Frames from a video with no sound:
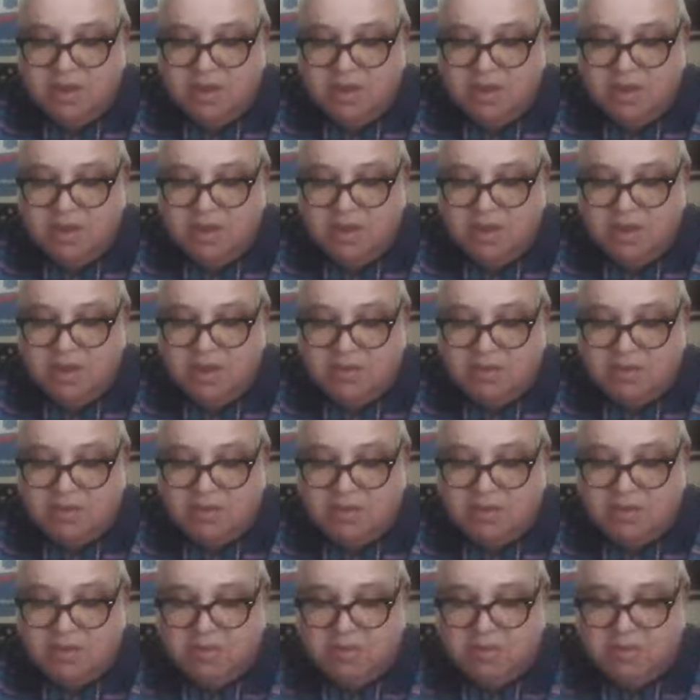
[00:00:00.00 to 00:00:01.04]
they're
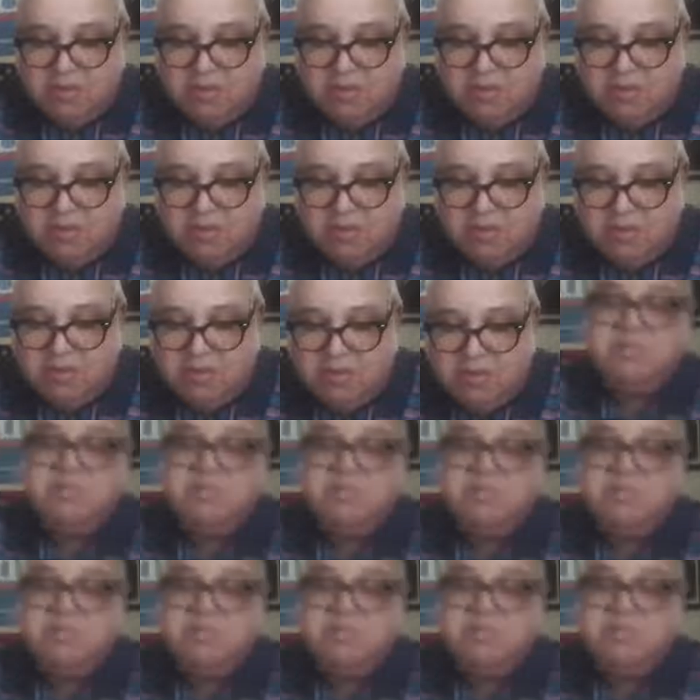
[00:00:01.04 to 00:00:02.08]
a news
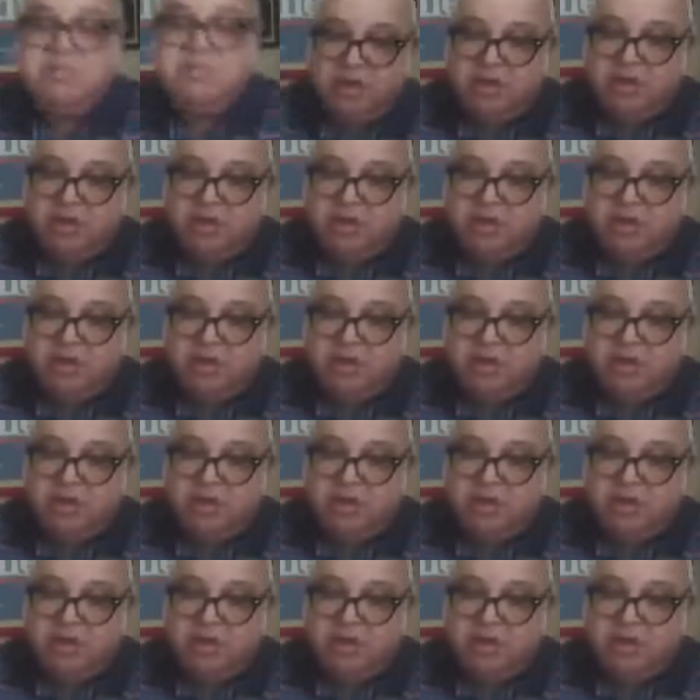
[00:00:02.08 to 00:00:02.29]
outfit from